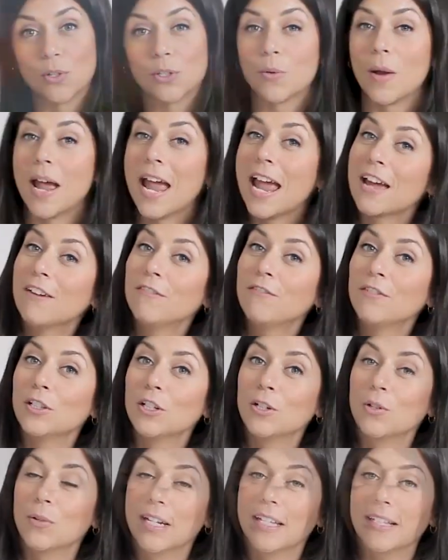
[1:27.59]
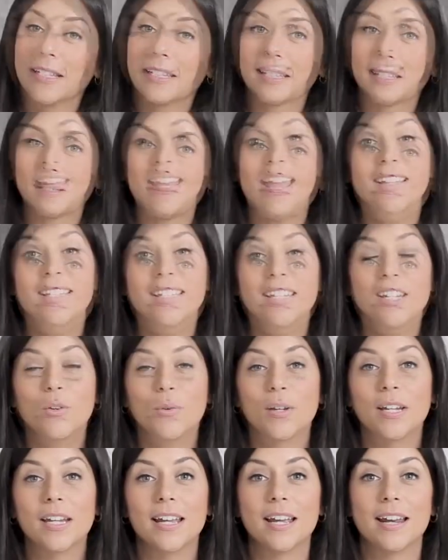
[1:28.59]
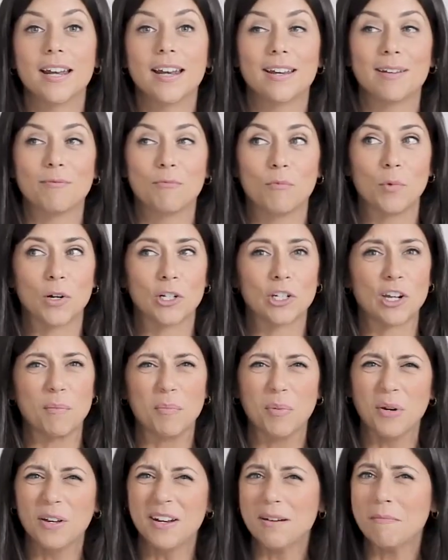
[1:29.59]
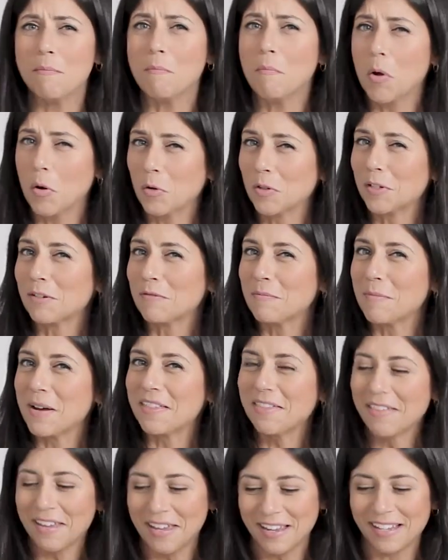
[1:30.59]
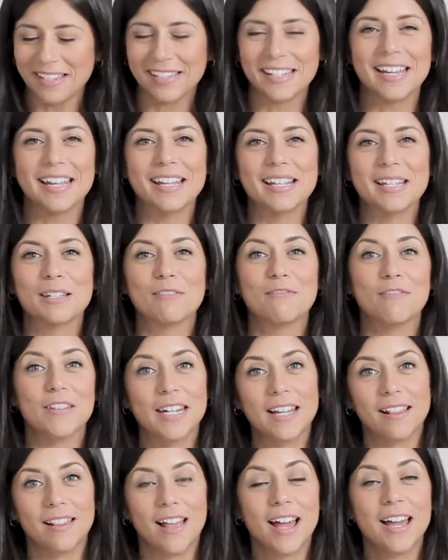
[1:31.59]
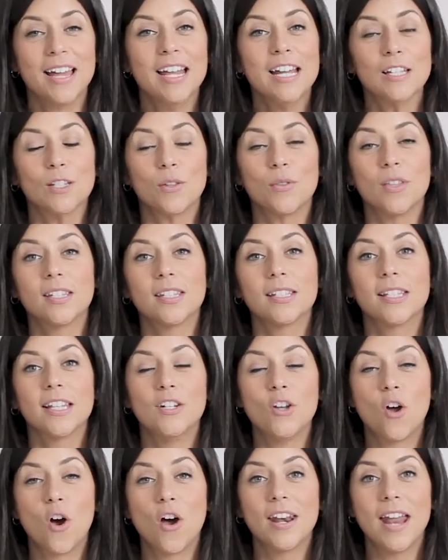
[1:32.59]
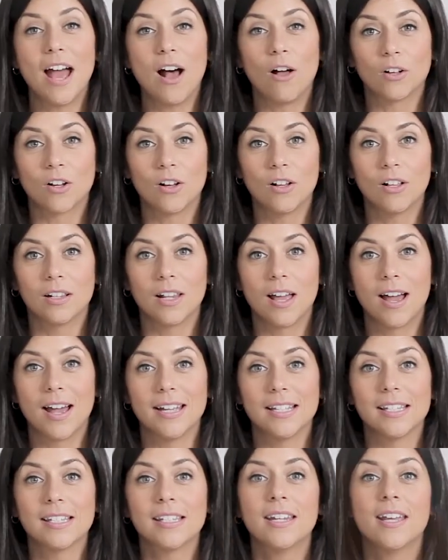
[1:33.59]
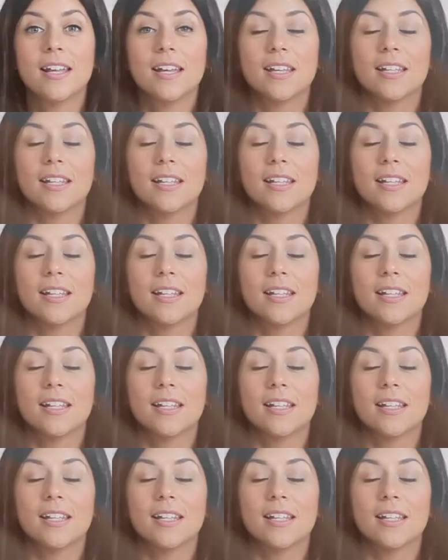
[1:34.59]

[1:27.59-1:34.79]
so a handful of greens. The next ingredient, which I put in most of my things, is vanilla. So this is the non-alcoholized,